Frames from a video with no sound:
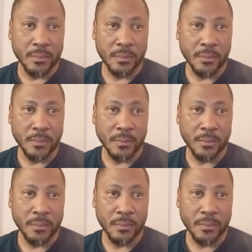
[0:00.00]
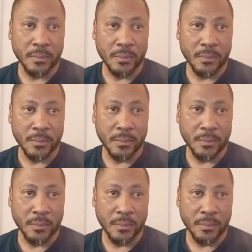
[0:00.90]

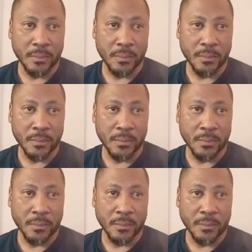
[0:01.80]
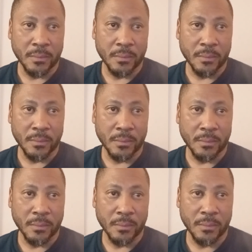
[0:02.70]

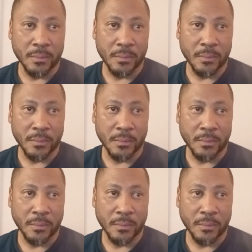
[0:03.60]
No one is speaking in this clip.